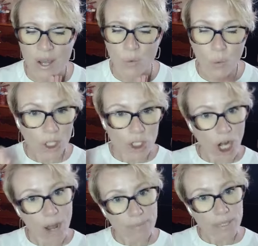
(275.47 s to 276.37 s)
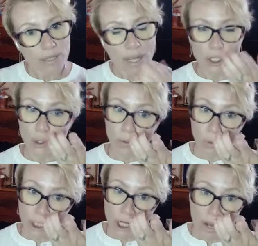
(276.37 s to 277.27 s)
workshop, a short
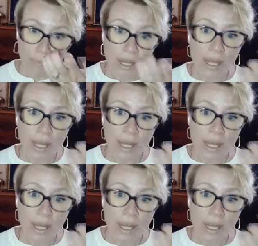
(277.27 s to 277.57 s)
workshop.